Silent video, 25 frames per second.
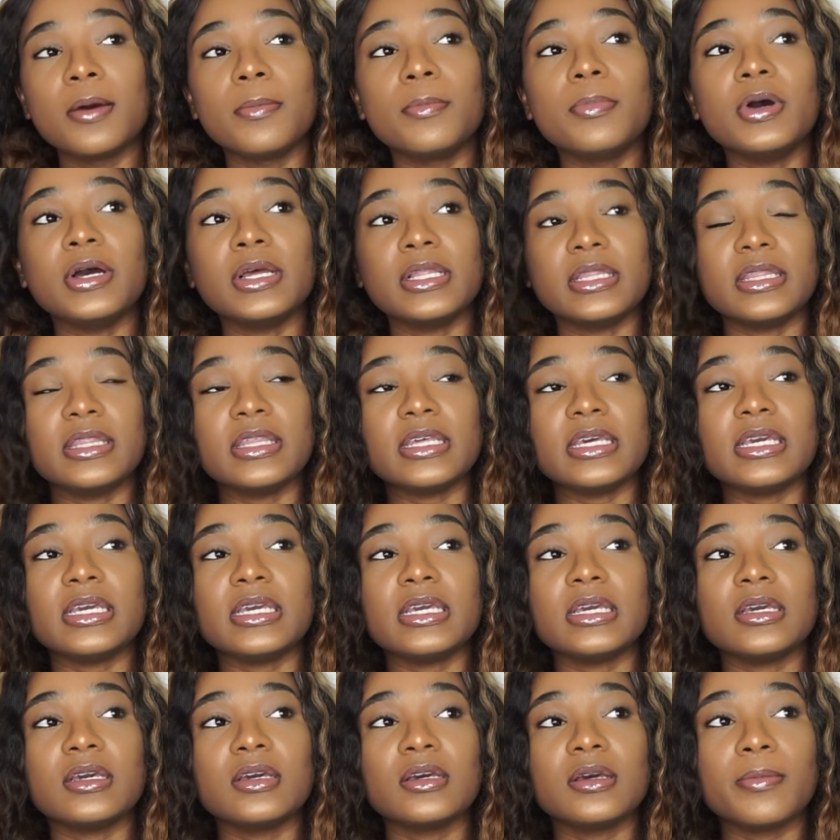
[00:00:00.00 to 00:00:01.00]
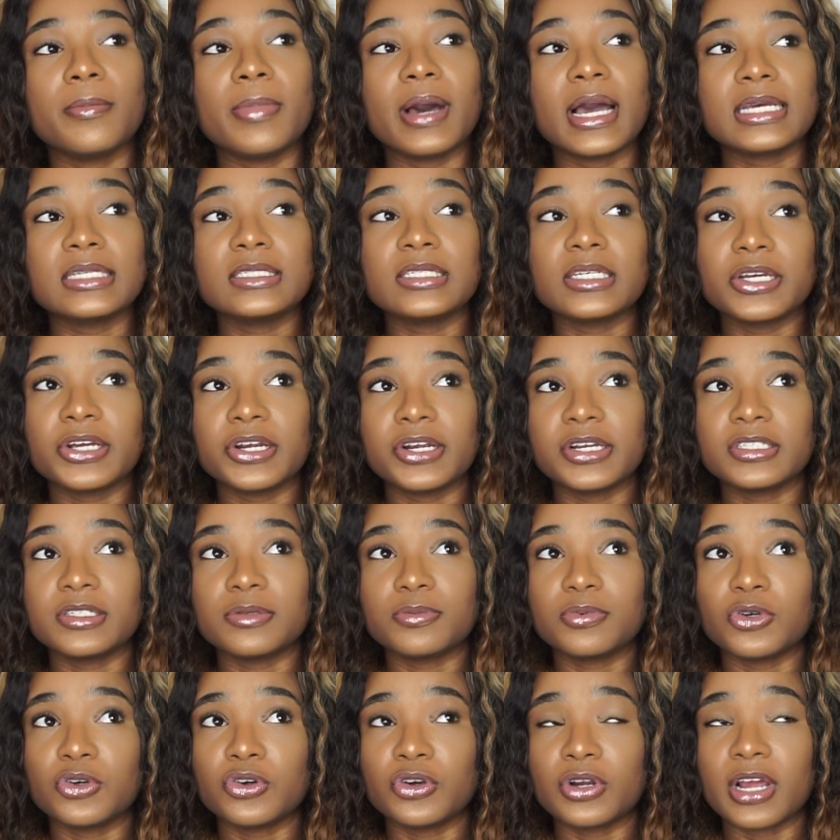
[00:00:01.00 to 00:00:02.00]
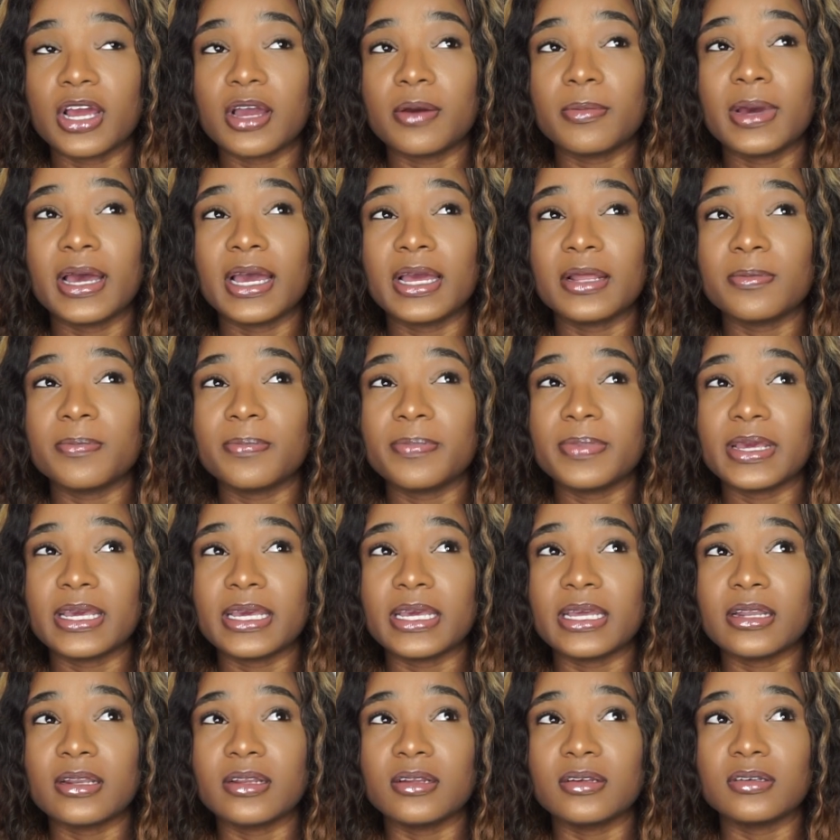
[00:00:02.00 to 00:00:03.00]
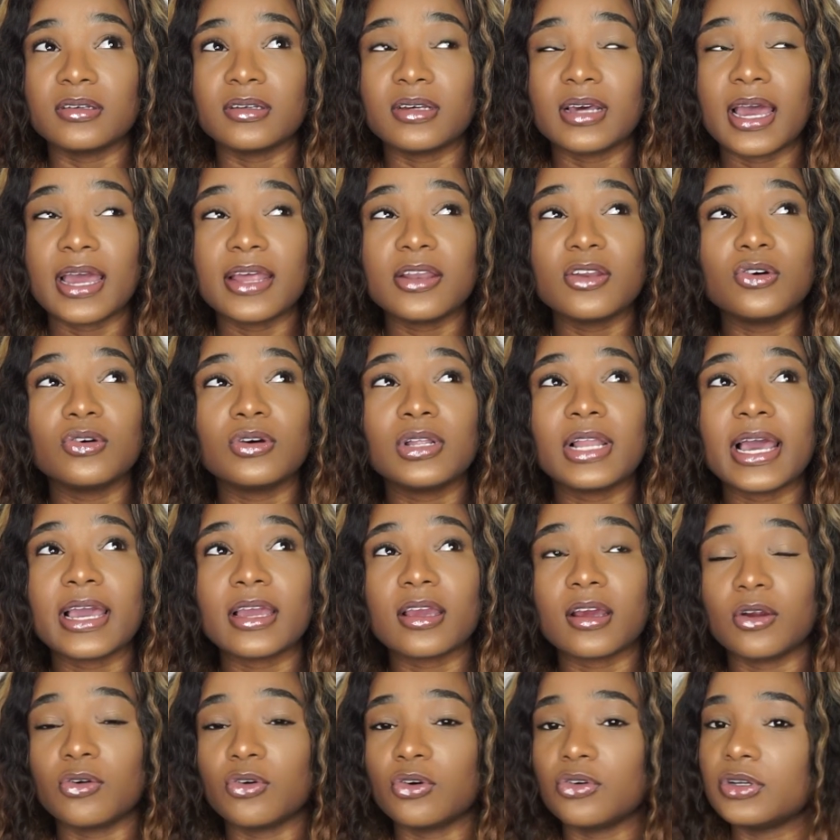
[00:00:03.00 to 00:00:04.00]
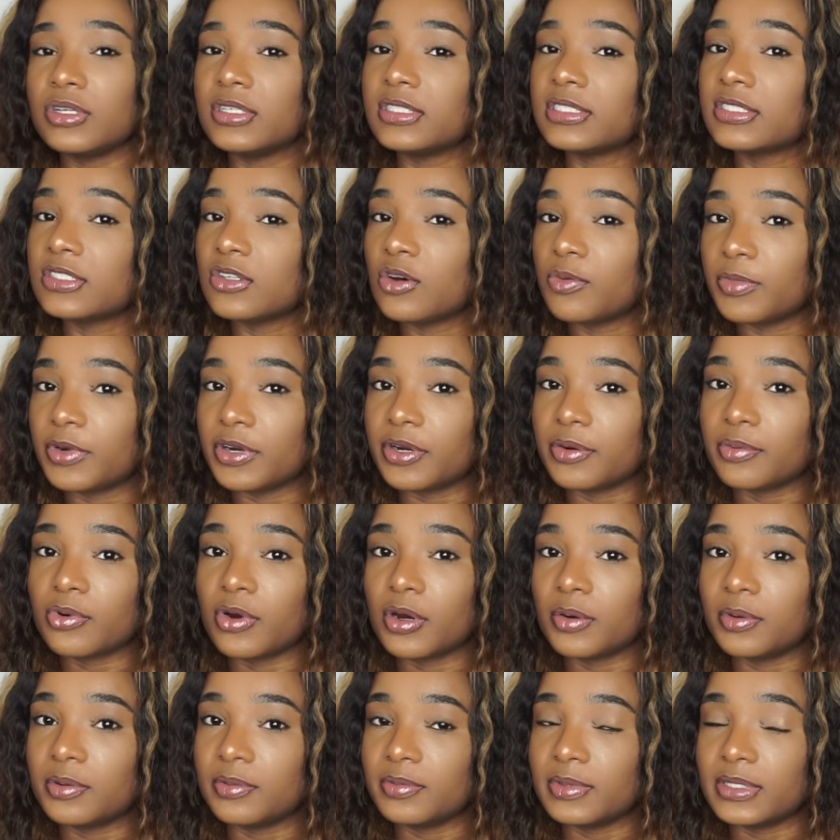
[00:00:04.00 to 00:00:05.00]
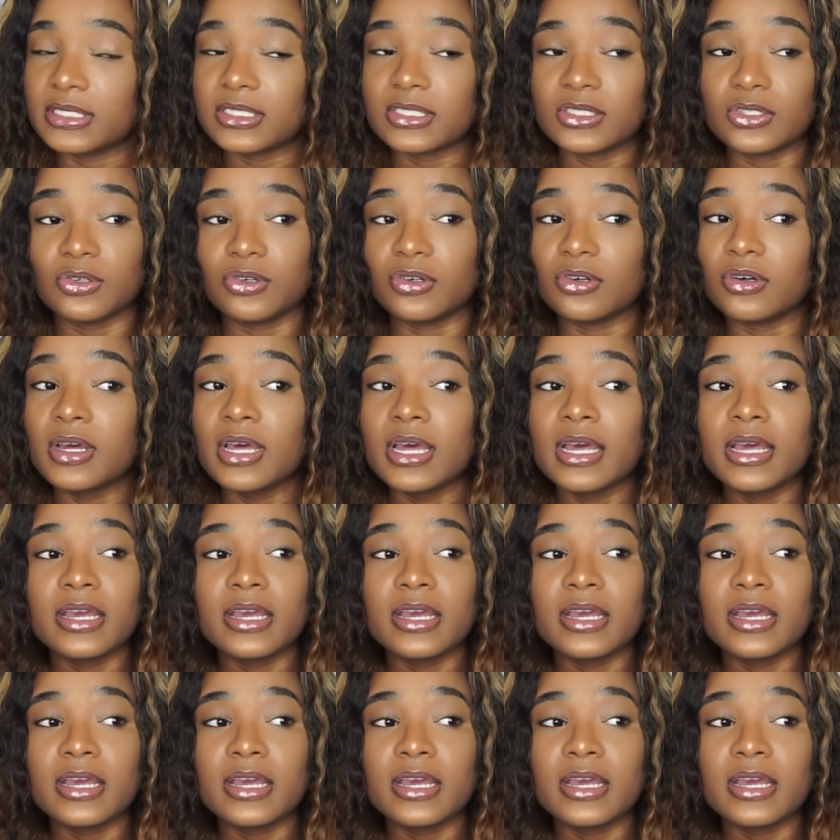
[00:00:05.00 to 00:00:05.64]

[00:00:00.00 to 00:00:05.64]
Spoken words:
But the bag security program had been, I know, like around the summer probably, so